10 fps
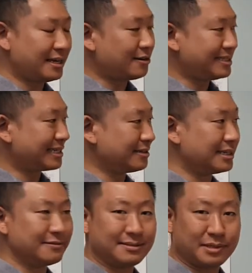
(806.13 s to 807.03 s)

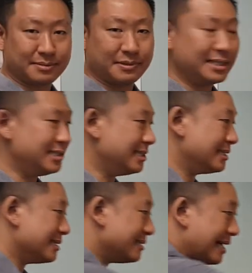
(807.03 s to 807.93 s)
articulate with multiple
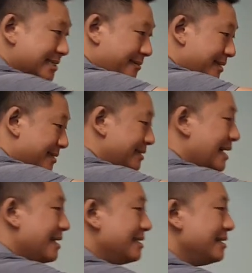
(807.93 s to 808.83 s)
hinges is nice, because
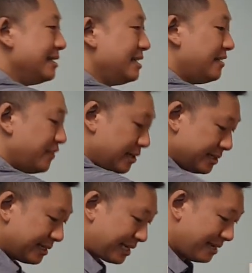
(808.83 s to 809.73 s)
then if you're
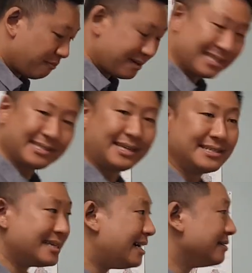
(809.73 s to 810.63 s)
using a keyboard that
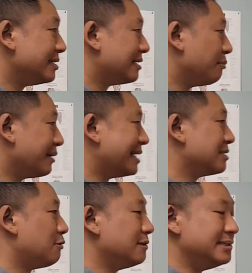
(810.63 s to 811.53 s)
slides out, you can bring it
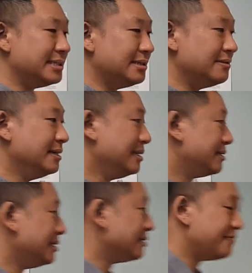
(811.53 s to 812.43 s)
towards you
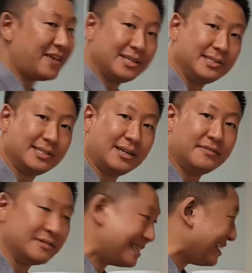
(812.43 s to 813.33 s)
so you don't find
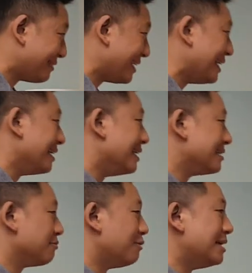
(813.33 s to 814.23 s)
yourself leaning in
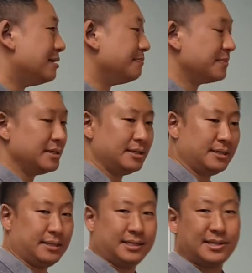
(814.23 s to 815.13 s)
as well.
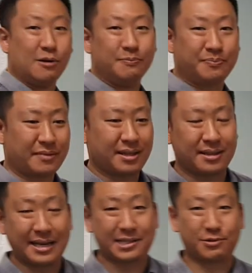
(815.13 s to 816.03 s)
So
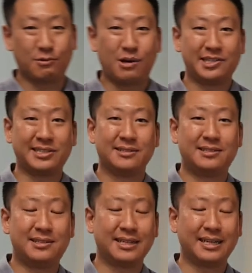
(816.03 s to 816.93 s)
thanks for watching
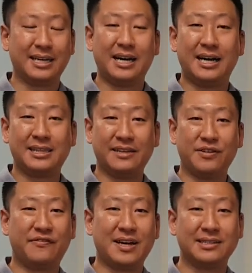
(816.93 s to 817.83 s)
along. If
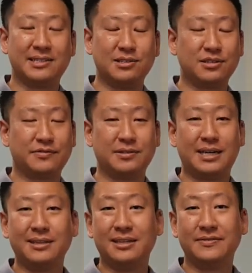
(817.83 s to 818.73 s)
you found this useful,
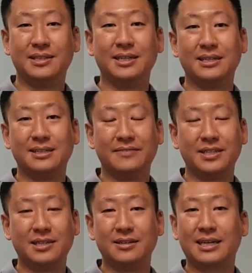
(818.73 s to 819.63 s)
I'd love
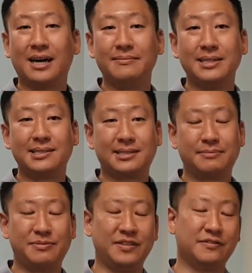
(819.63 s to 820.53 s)
to hear your
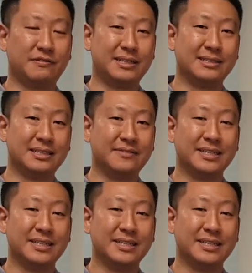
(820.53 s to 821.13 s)
comments. Feel free to leave